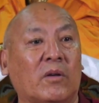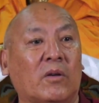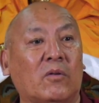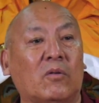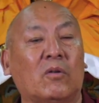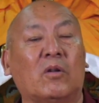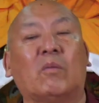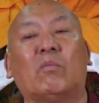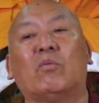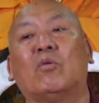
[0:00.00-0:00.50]

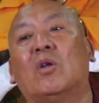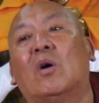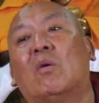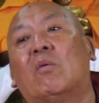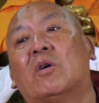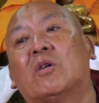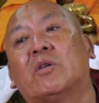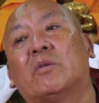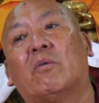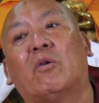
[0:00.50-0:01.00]
So the Buddha
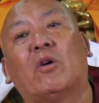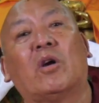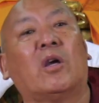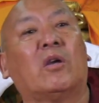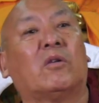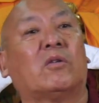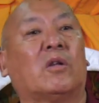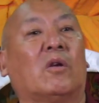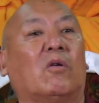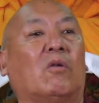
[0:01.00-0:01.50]
was
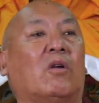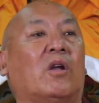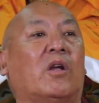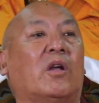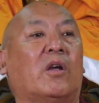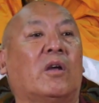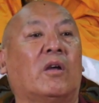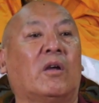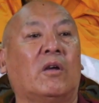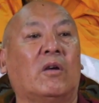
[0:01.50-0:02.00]
walking
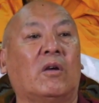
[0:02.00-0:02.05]
slowly,